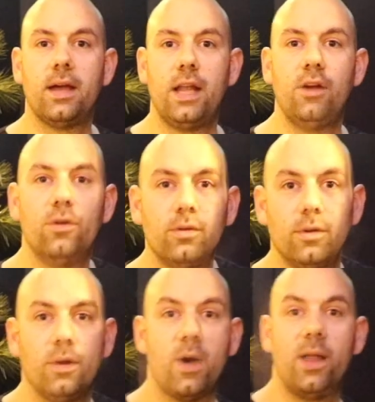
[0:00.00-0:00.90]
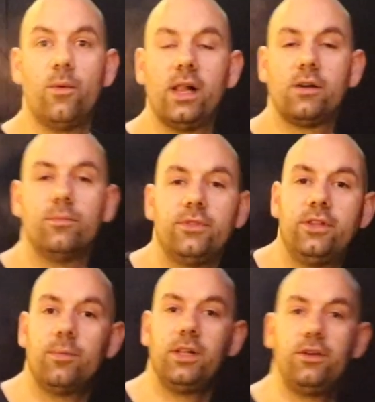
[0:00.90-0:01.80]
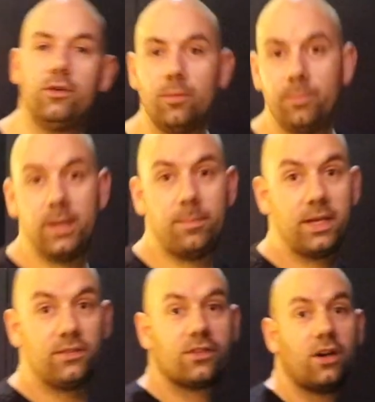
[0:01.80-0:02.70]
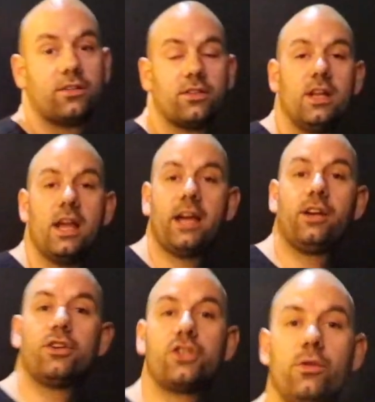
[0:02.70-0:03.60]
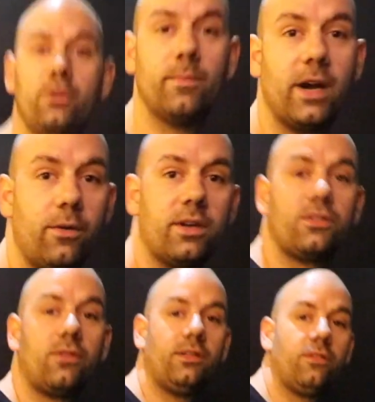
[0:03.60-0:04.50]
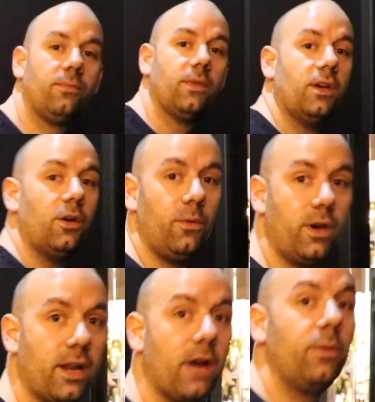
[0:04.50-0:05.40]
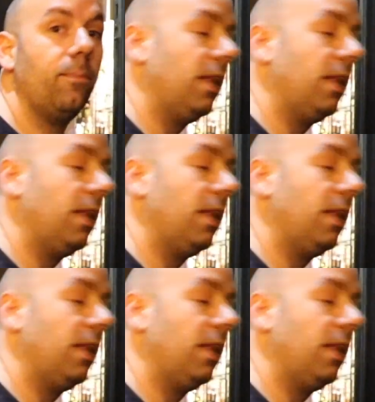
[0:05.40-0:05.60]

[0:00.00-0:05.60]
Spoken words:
Hello and welcome WBP stars. I'm gonna show you my restaurant. We're now in